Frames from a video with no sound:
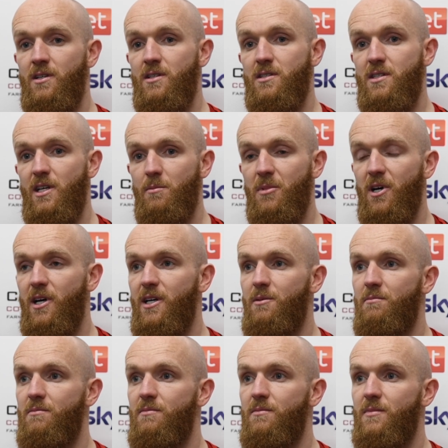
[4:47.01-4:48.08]
stick by
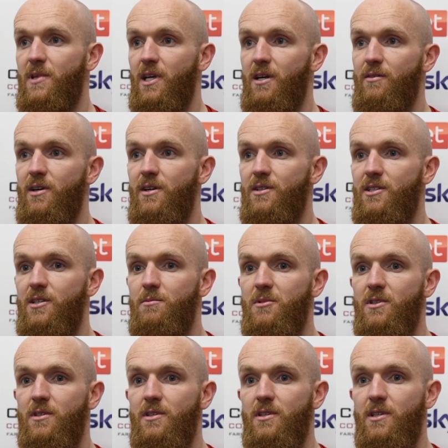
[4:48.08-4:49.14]
him, get around him,
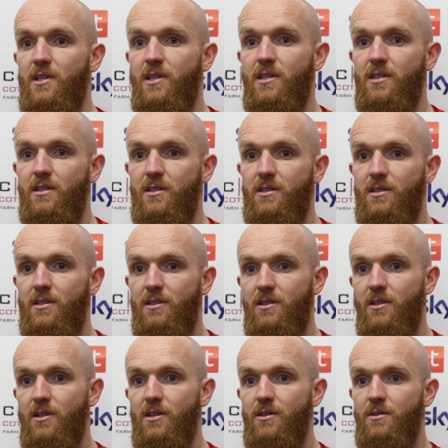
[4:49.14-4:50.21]
and
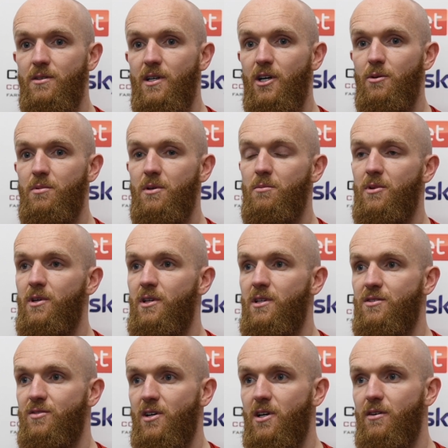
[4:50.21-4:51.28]
you know, help him in
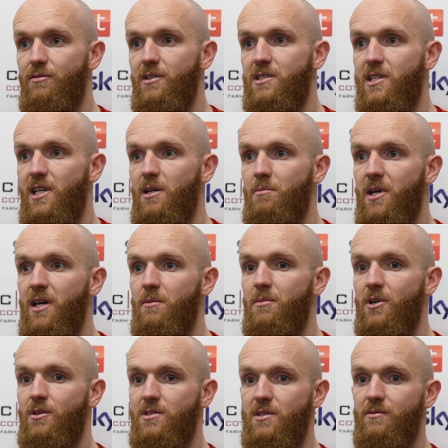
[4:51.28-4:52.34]
his recovery to get back,
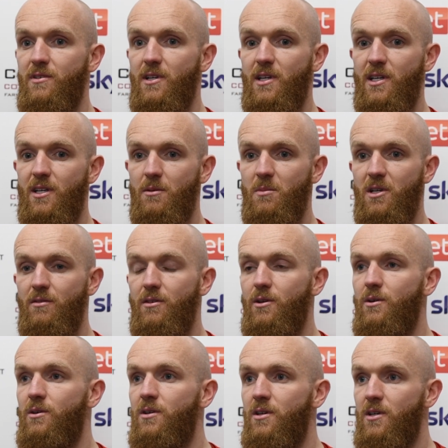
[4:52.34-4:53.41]
because I think he can be a
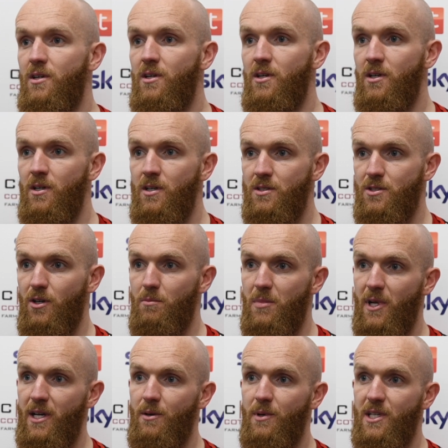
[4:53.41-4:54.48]
real top
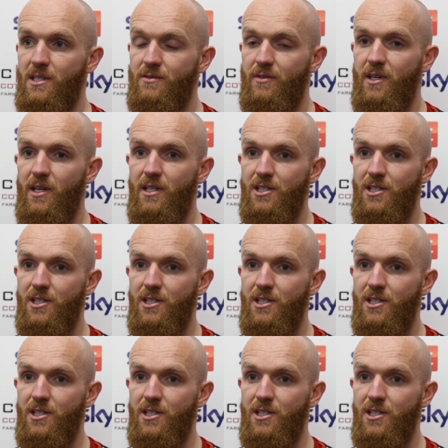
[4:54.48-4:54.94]
player when he's fit.